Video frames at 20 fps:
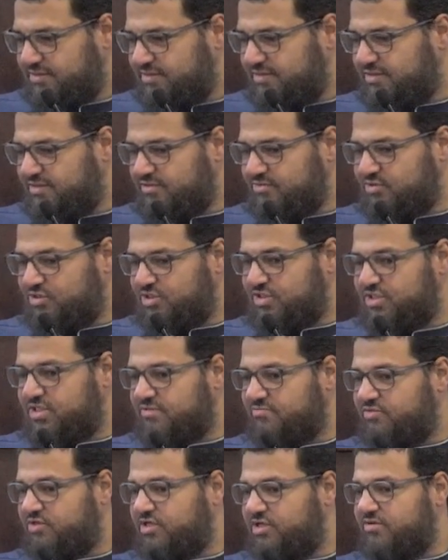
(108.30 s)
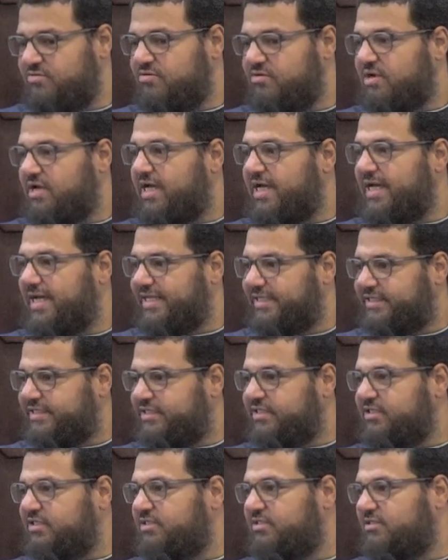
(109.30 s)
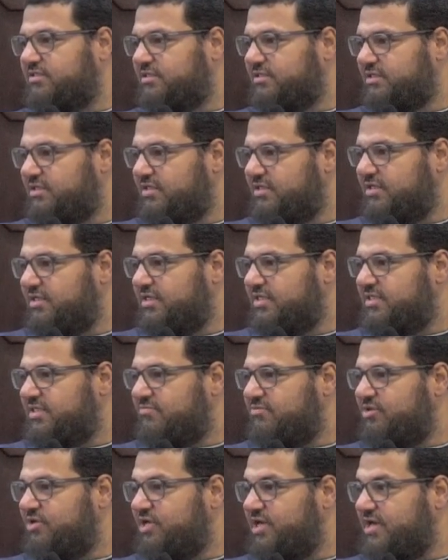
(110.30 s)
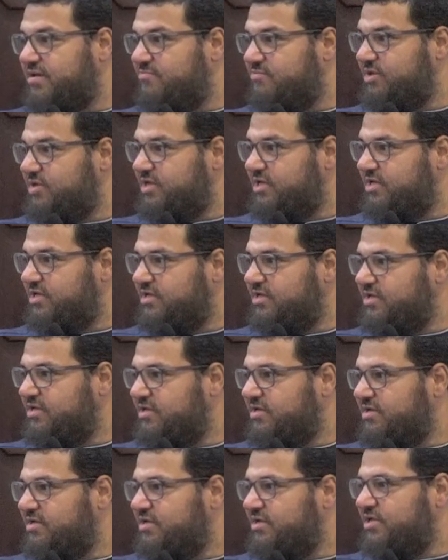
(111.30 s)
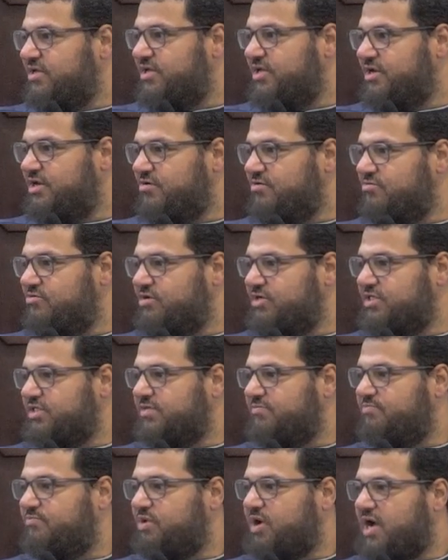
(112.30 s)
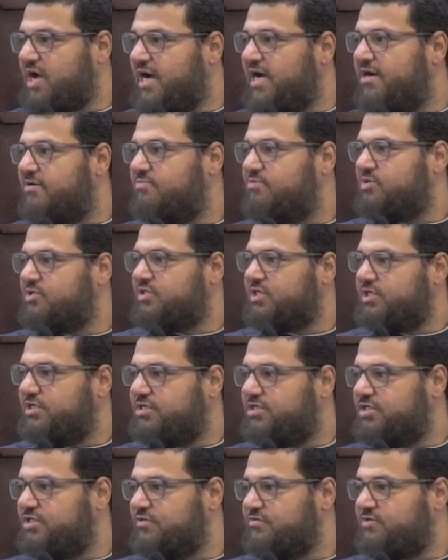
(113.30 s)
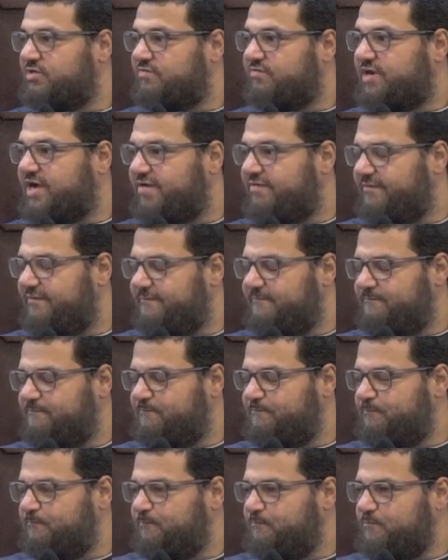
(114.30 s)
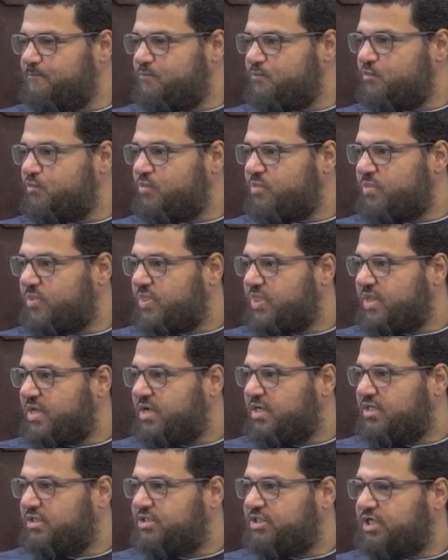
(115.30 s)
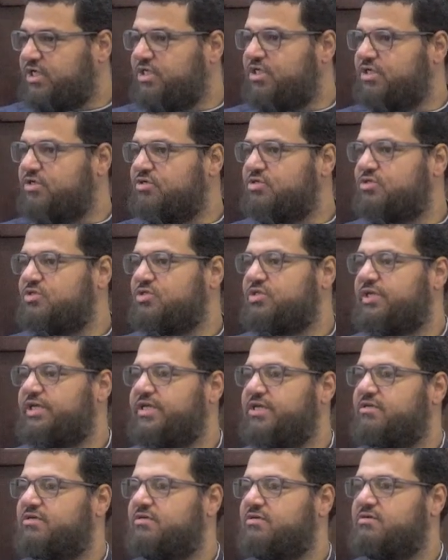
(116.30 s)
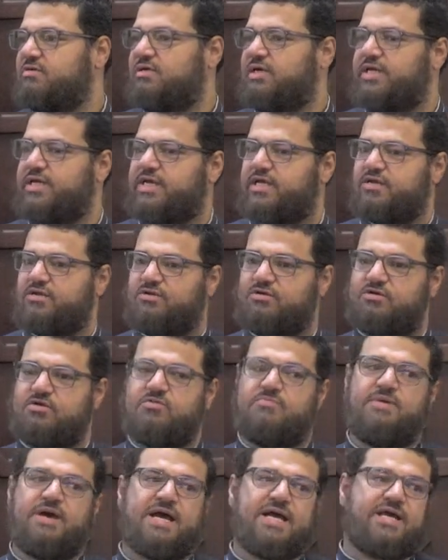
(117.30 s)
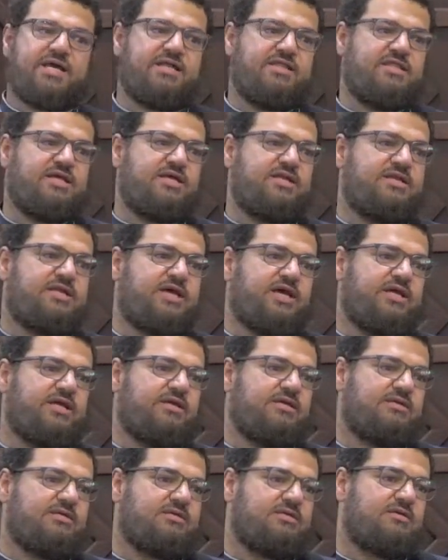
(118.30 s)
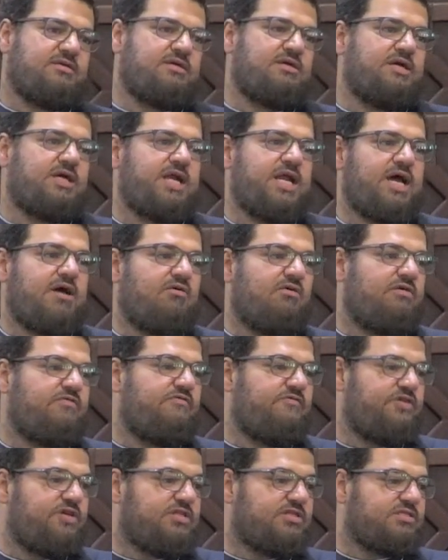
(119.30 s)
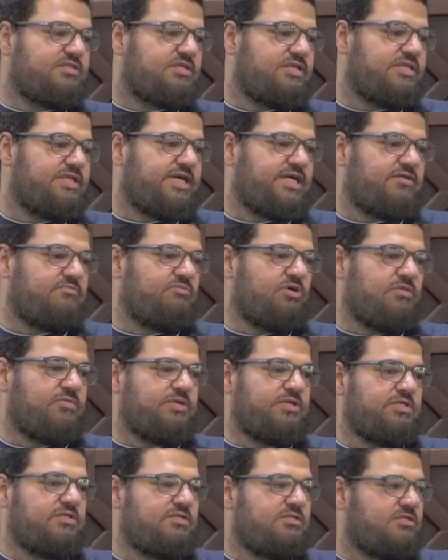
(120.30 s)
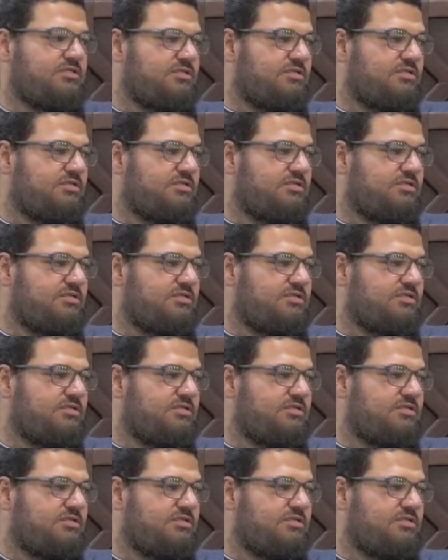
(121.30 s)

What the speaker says: which is something, at least something can be, you know, there is a higher percentage of survival. 10 years later, I can look back at that day and how I felt at that moment,